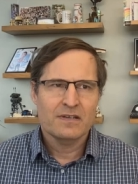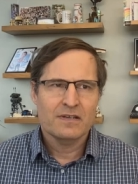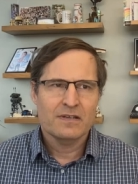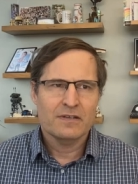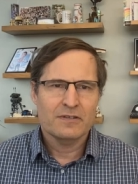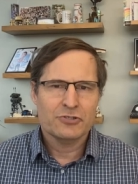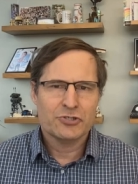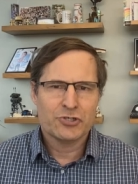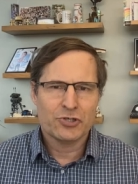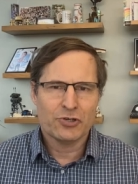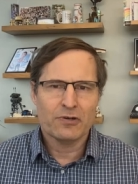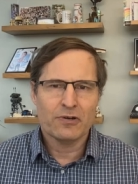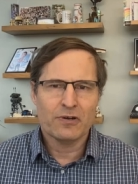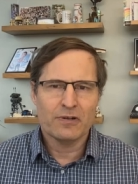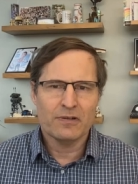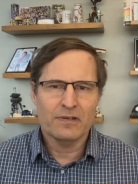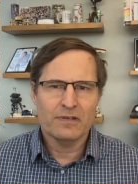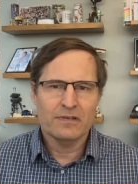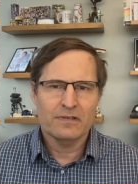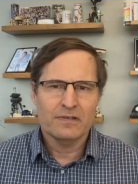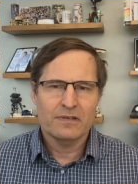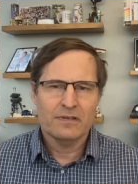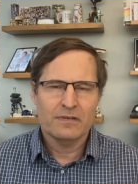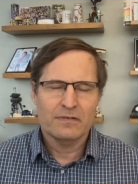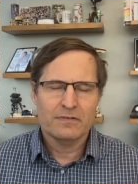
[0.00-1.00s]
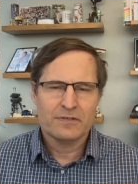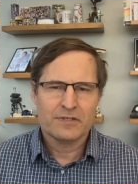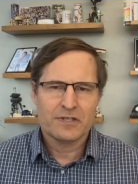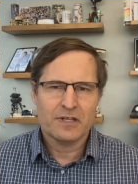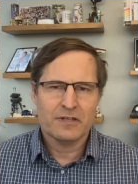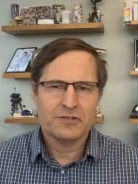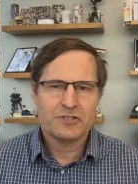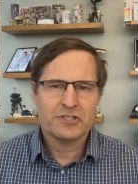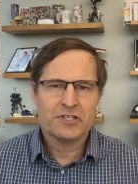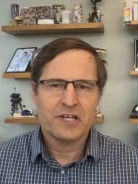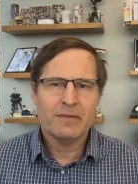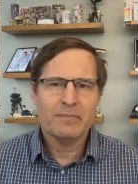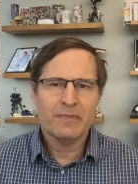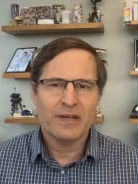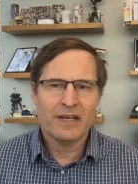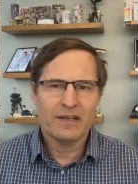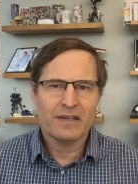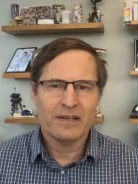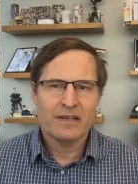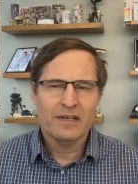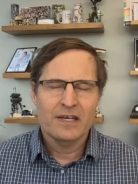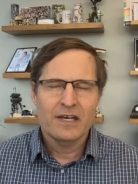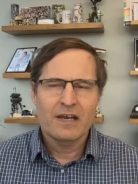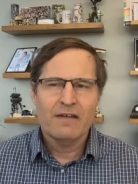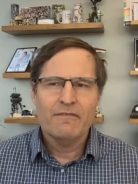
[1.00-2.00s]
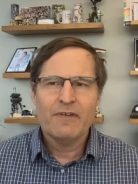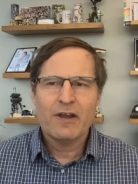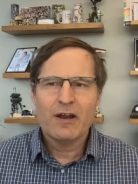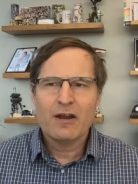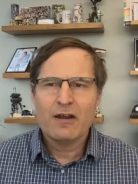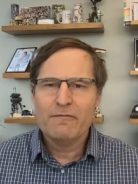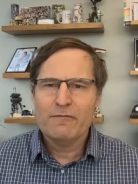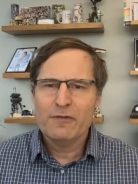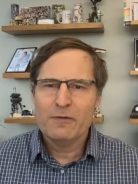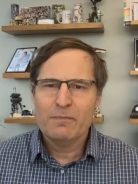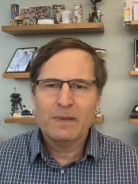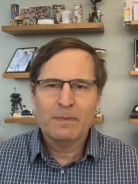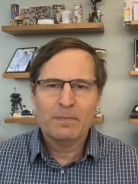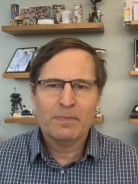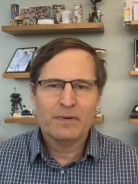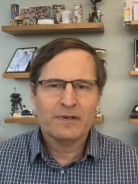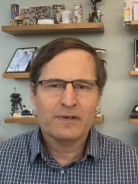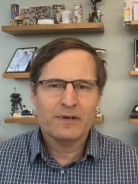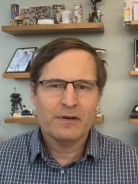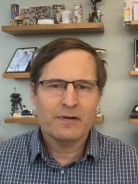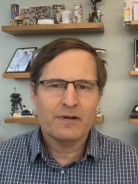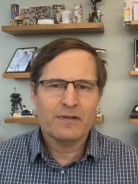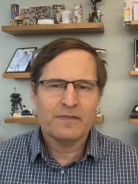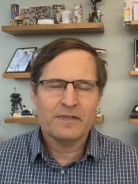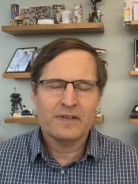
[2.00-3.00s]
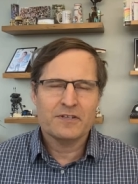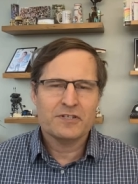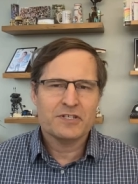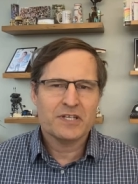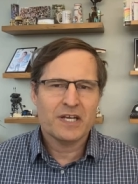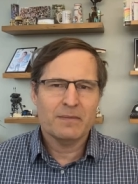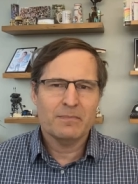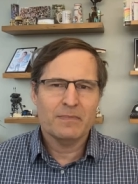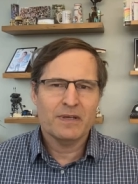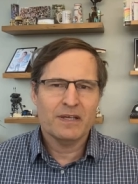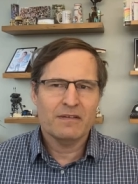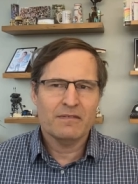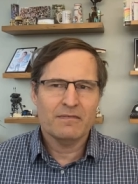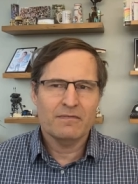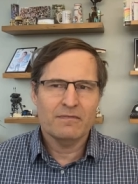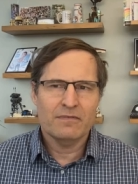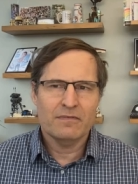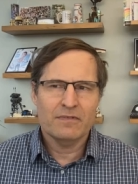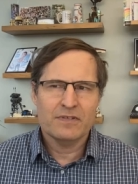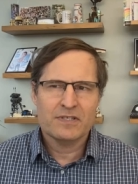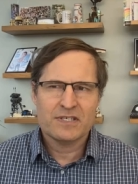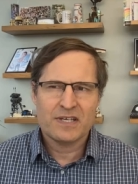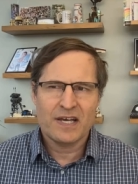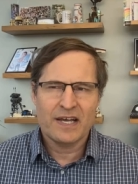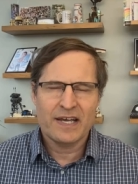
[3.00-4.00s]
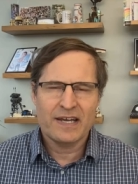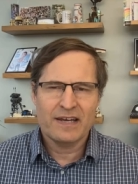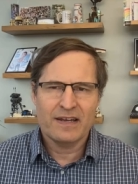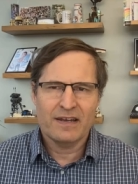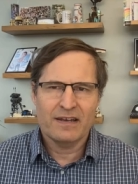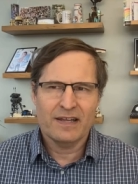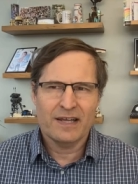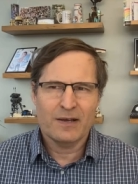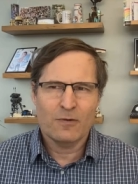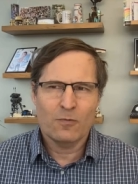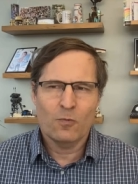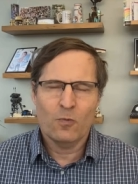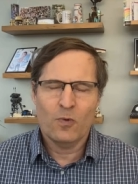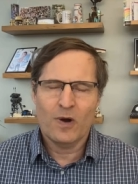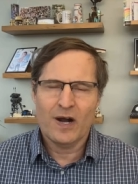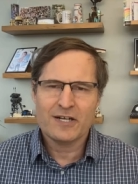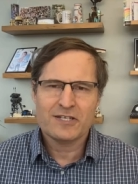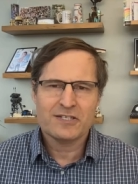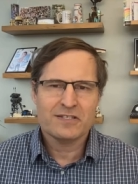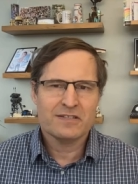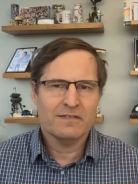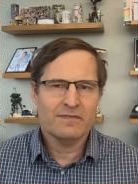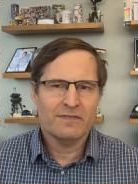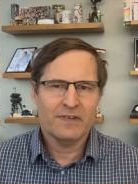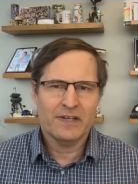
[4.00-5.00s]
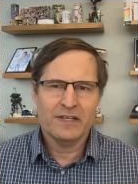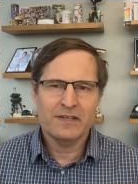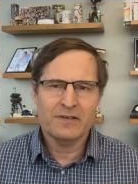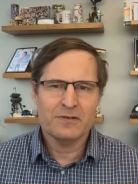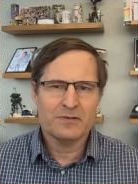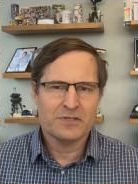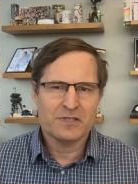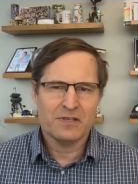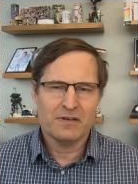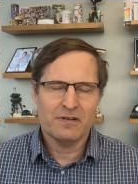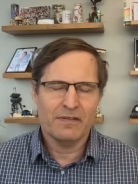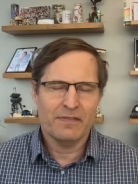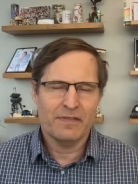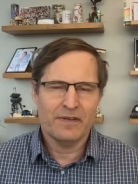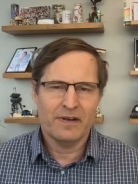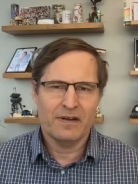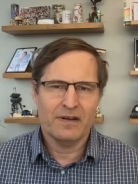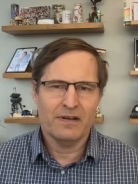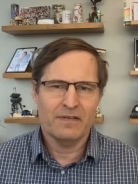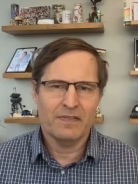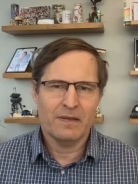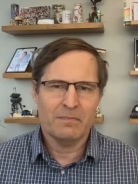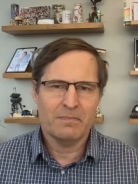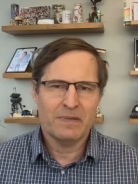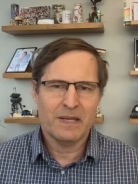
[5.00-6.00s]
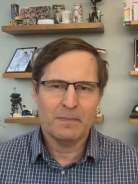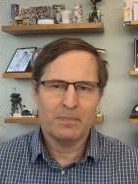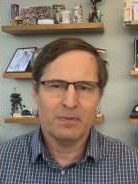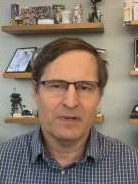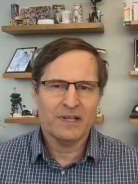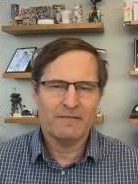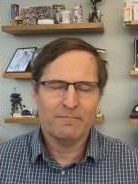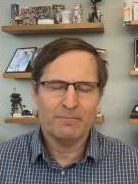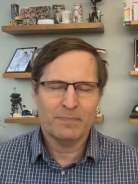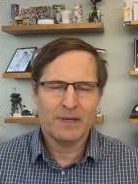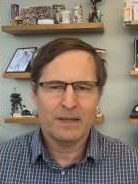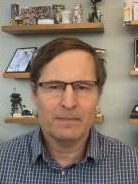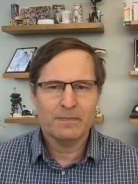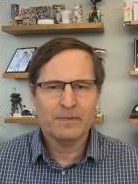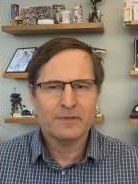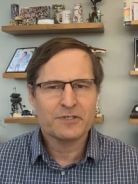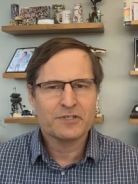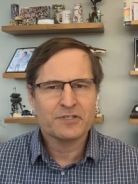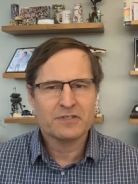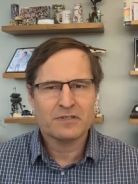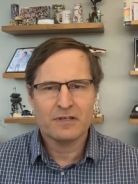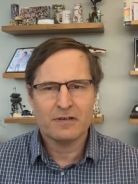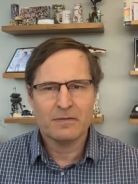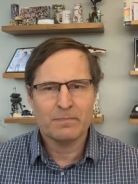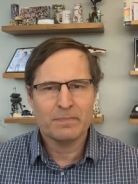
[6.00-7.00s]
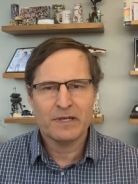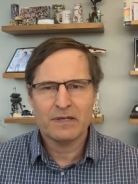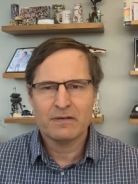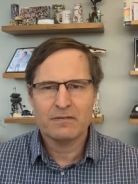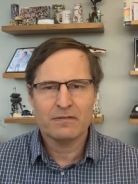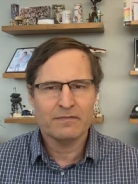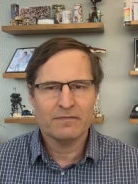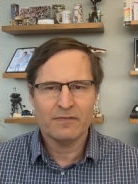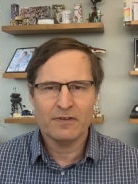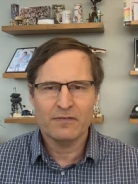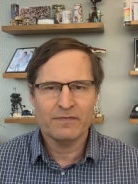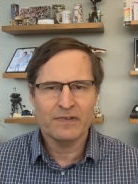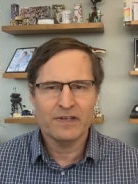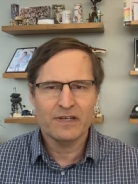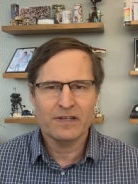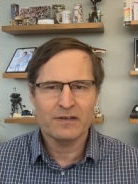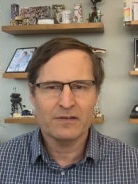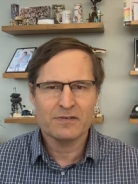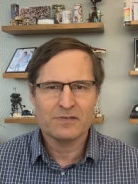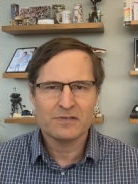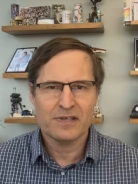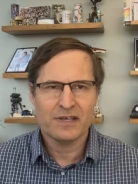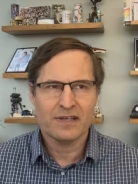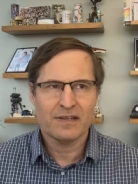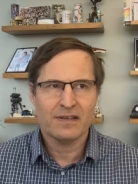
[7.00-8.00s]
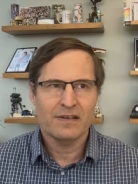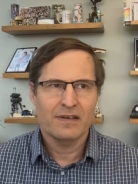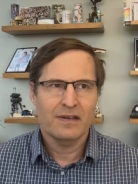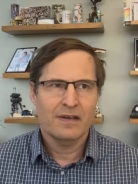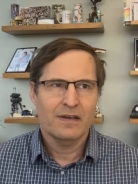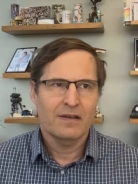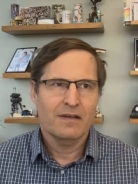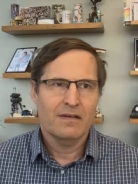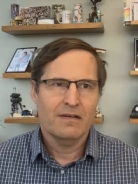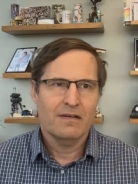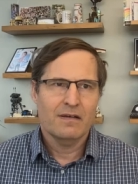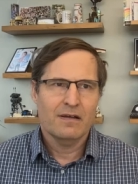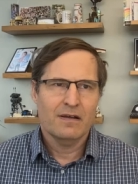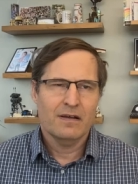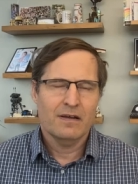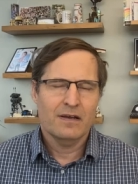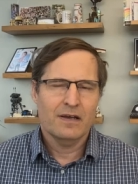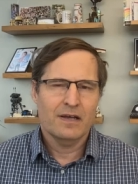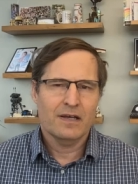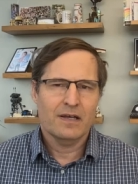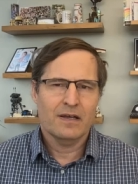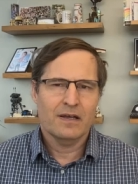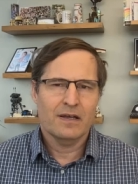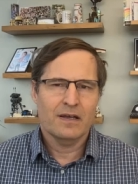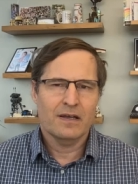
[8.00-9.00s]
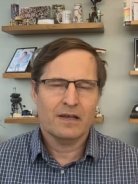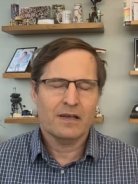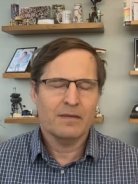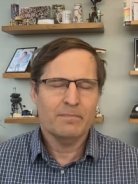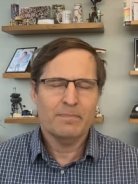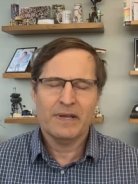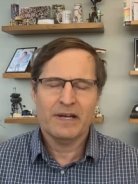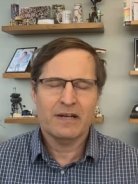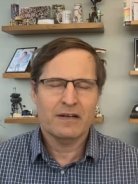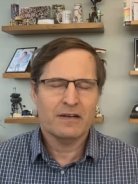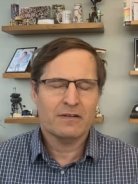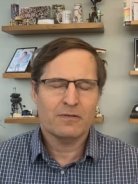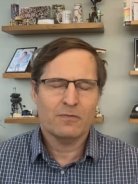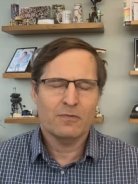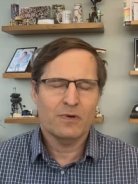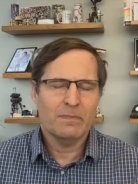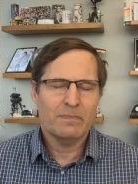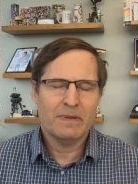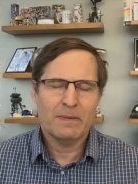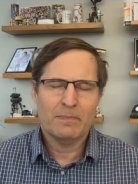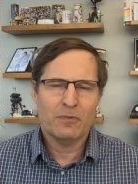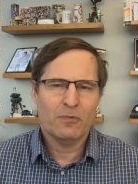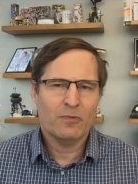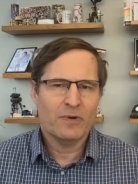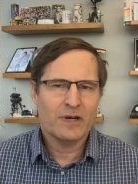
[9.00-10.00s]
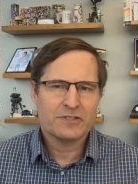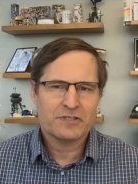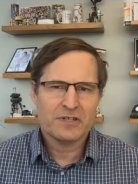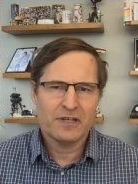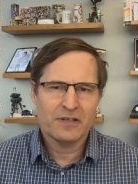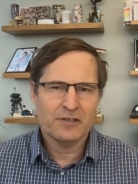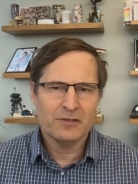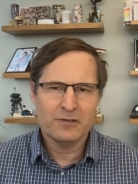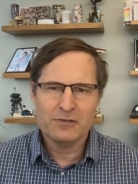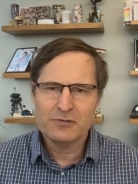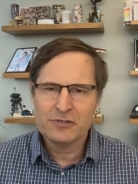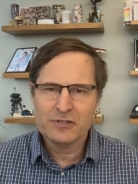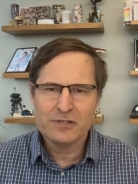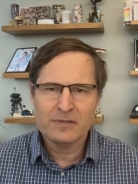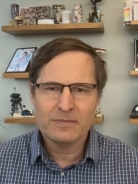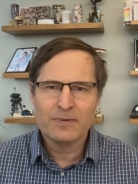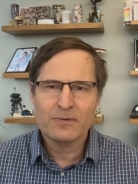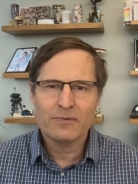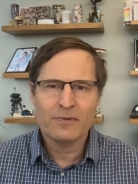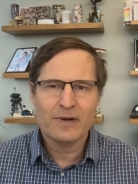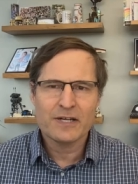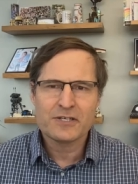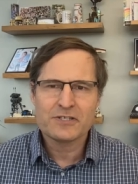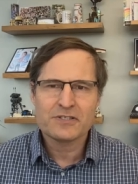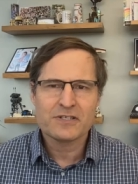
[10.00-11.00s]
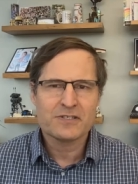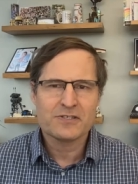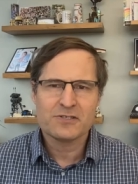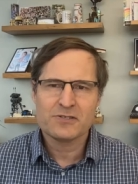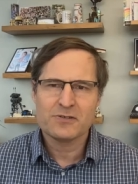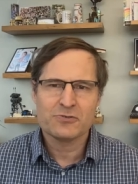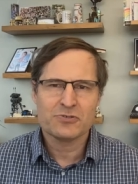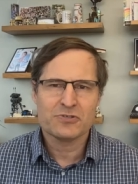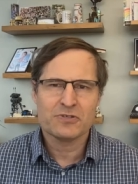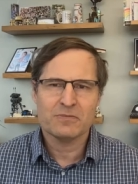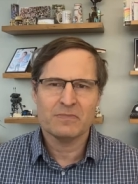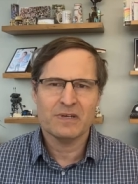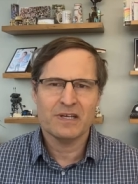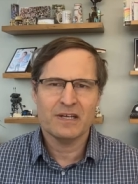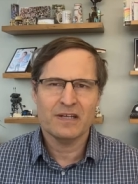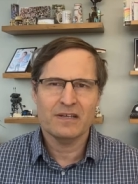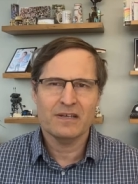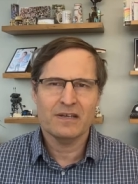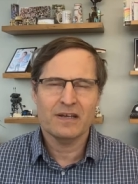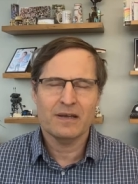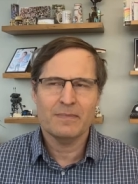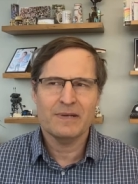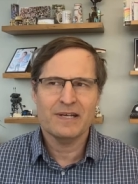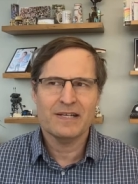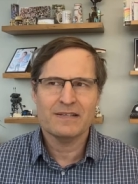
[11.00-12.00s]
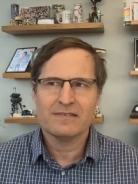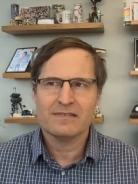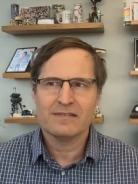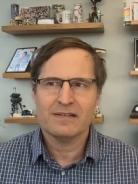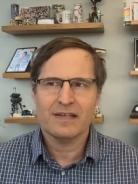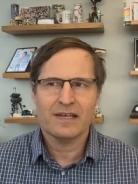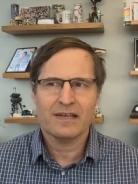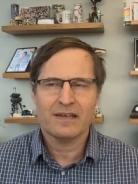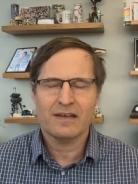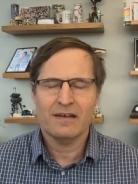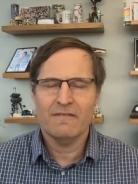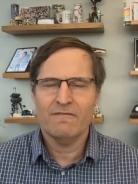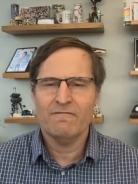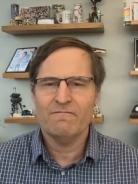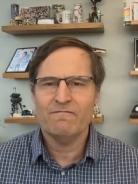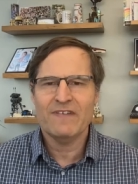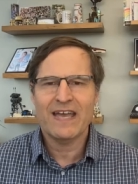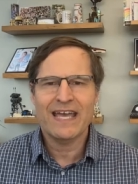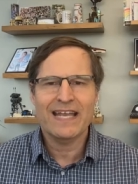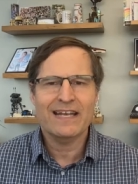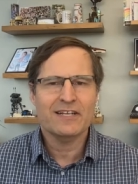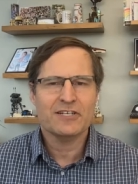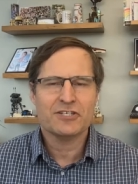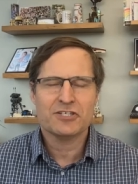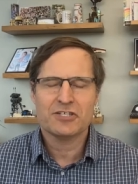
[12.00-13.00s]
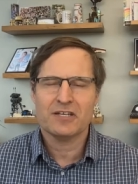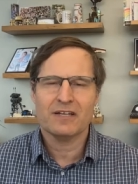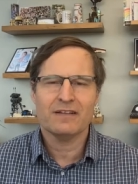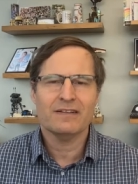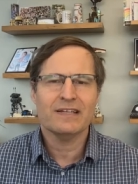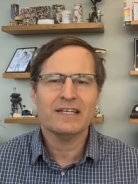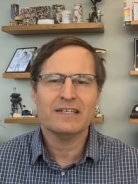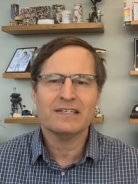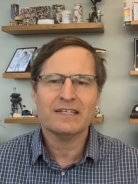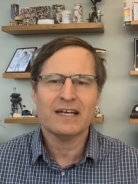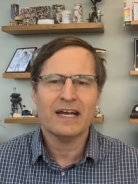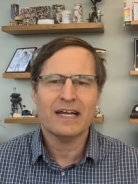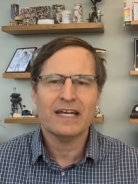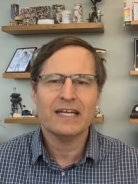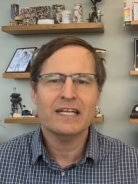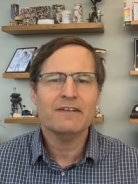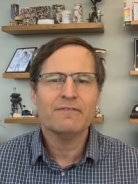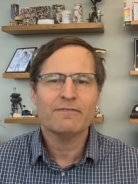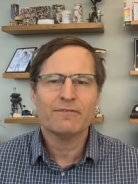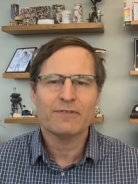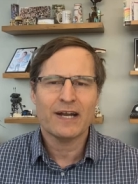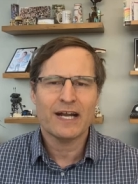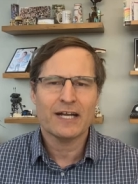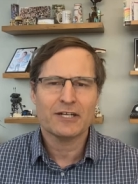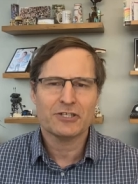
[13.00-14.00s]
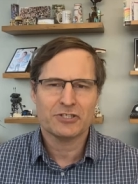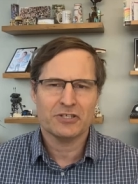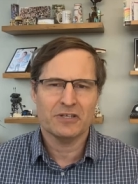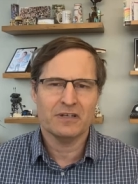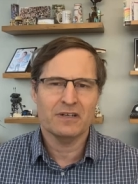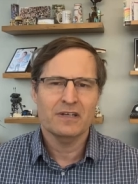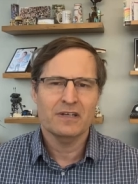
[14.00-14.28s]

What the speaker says: journal. It's called JMIG. Very few people go to the JMIG site and like watch the videos that are there that people have published that are peer-reviewed videos. Like, compared to what people watch on YouTube or watch on social media, I mean, it's like a vanishingly tiny fraction